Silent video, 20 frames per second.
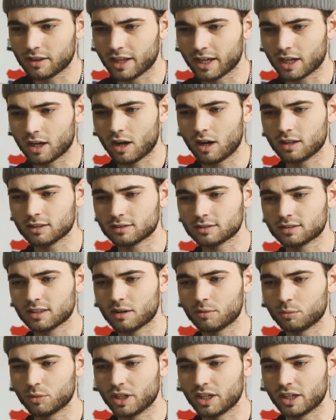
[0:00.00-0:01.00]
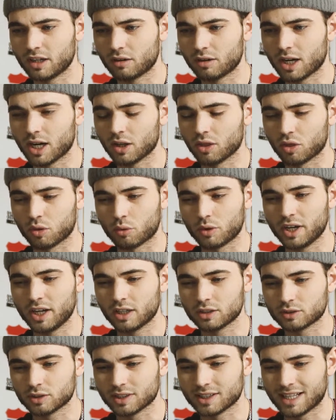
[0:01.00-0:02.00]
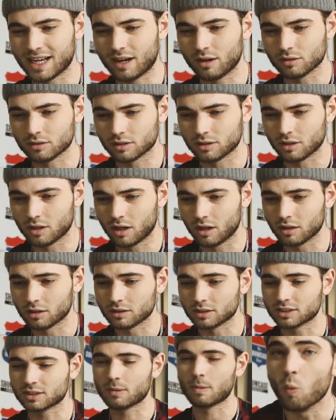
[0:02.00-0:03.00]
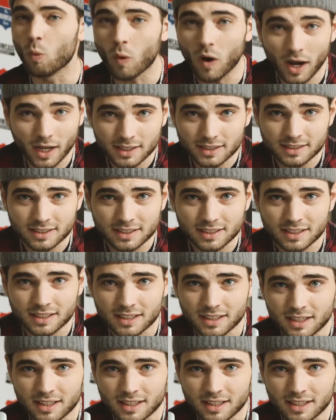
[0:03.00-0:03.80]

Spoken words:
that cost somewhere around $300,000. What?